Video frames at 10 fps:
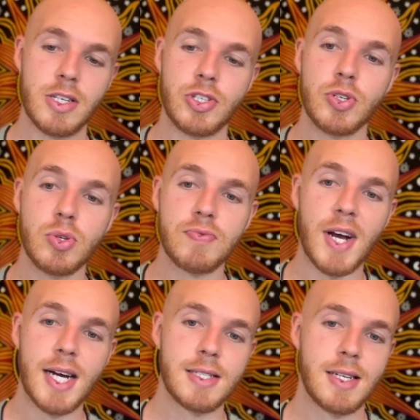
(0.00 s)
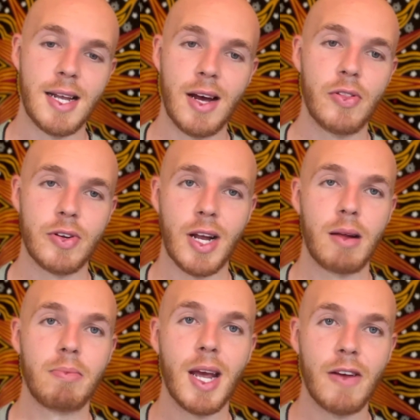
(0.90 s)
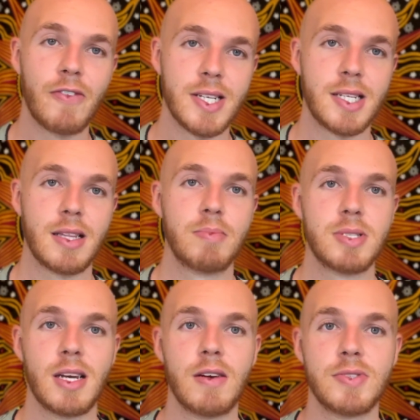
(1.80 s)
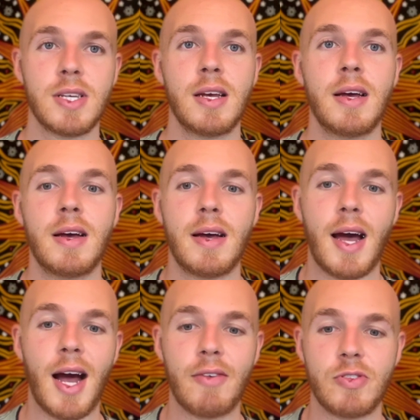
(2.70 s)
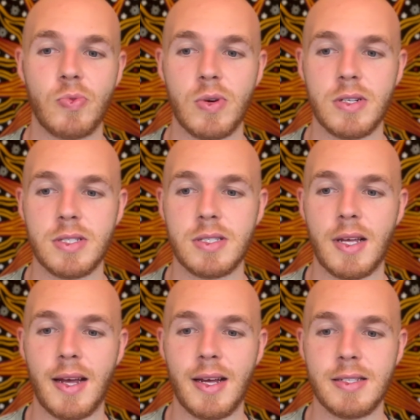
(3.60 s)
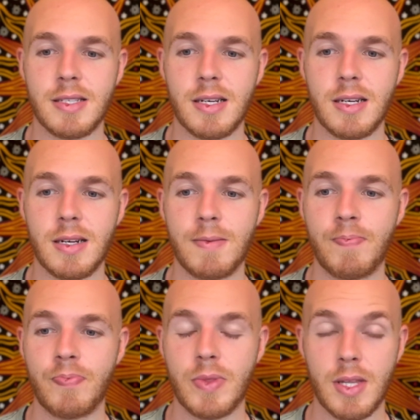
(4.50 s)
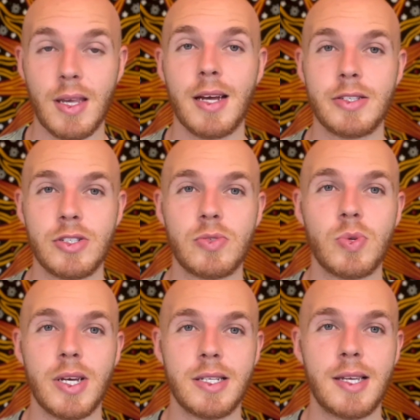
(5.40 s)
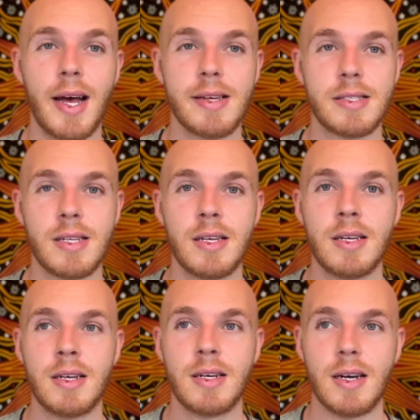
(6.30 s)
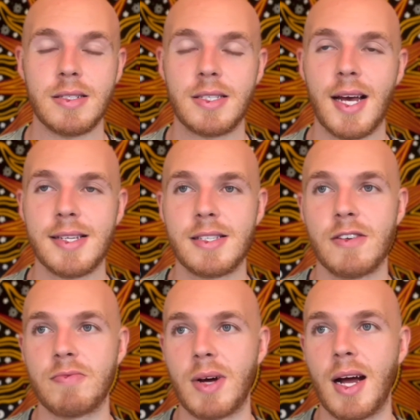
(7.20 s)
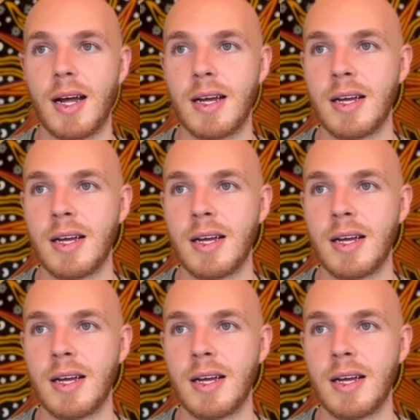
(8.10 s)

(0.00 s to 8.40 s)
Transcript: juice fast, and now they're kind of manifesting themselves afterwards. And yeah, it's just really a test of my